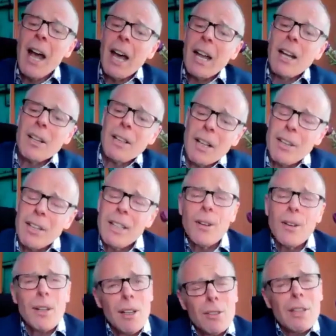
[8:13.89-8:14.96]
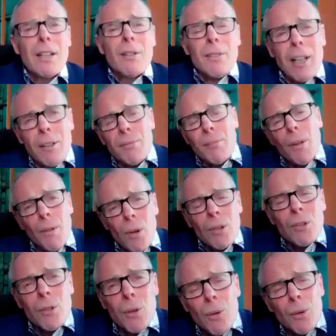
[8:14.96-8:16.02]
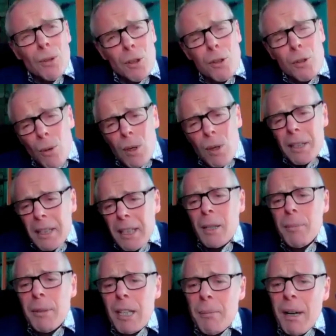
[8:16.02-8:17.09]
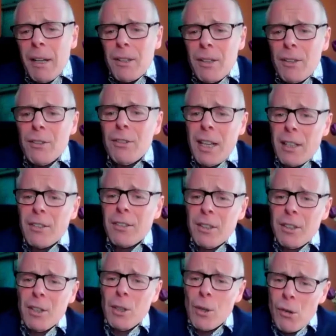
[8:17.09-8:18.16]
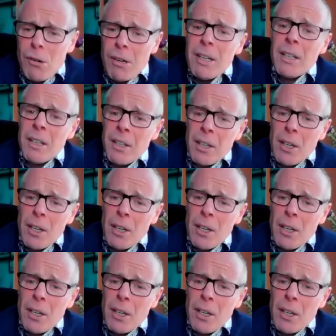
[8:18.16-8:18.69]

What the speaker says: And I think, okay, so let's move on to talk a little bit about the sector that you're in,